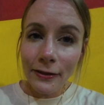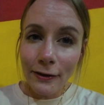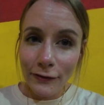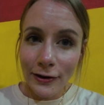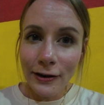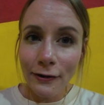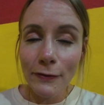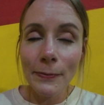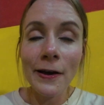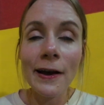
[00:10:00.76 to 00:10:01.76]
that I've eaten another
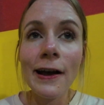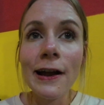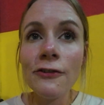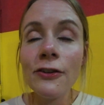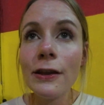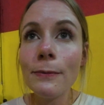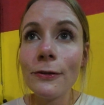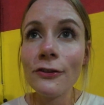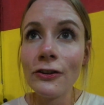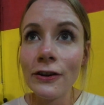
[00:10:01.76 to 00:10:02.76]
bite, I actually think what
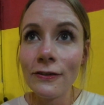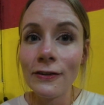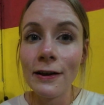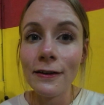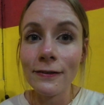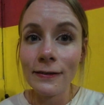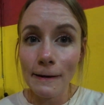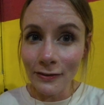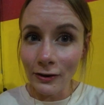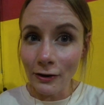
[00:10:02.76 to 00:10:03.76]
the cheese does
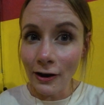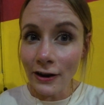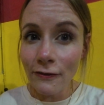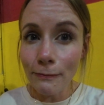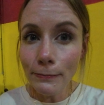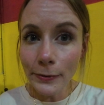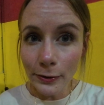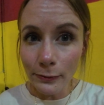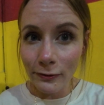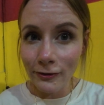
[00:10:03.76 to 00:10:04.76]
is it kind of
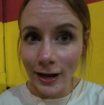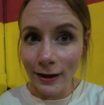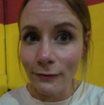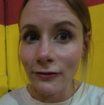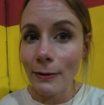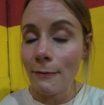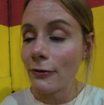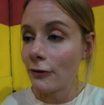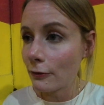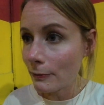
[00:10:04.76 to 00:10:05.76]
mutes down some of
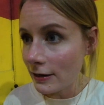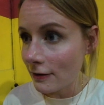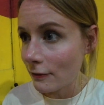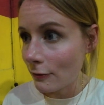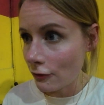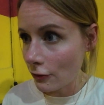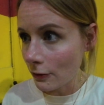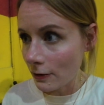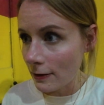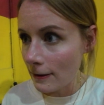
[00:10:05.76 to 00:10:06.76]
the sweetness of the
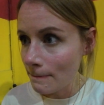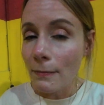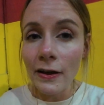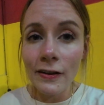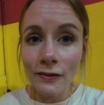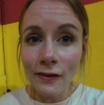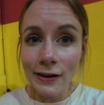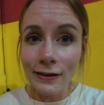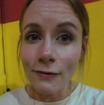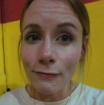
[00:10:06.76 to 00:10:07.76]
chocolate. My
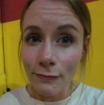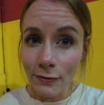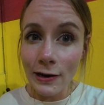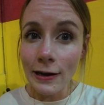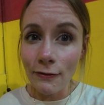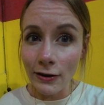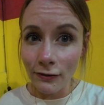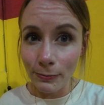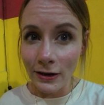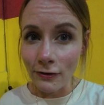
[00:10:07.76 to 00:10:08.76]
side is really, really
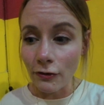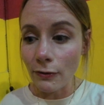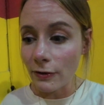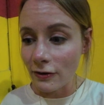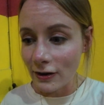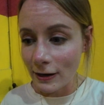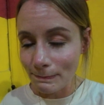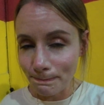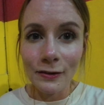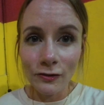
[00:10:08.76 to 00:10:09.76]
sweet and chocolatey.
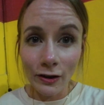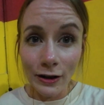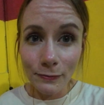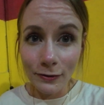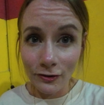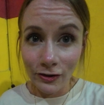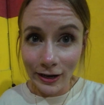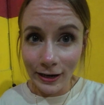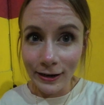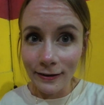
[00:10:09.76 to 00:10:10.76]
The side with the
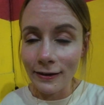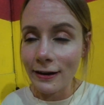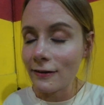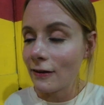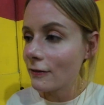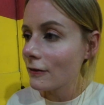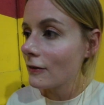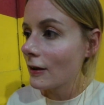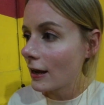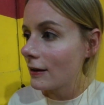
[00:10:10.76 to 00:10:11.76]
cheese, it doesn't
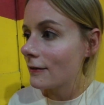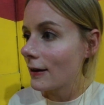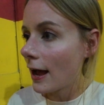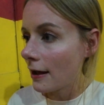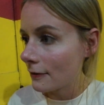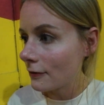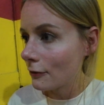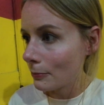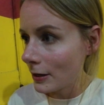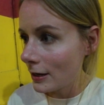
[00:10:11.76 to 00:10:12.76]
taste as
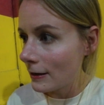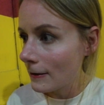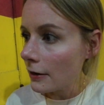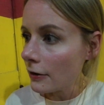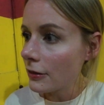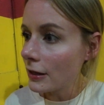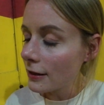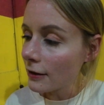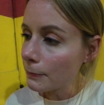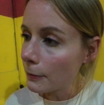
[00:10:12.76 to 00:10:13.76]
sweet, and I think
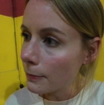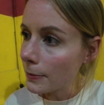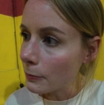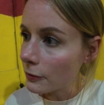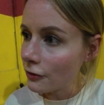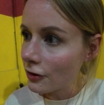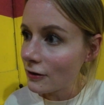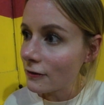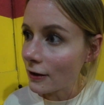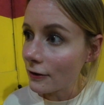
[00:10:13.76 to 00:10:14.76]
that's probably what the
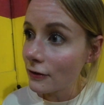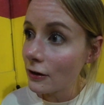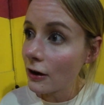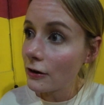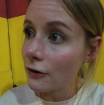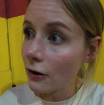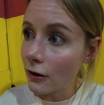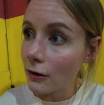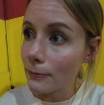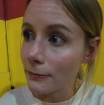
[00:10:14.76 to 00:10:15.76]
cheese does. It kind of
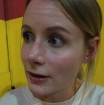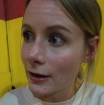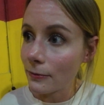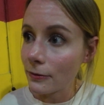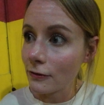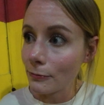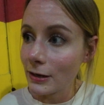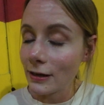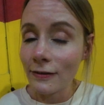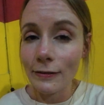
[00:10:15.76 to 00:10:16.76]
calms down the
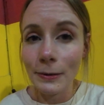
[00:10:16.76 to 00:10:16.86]
sweetness a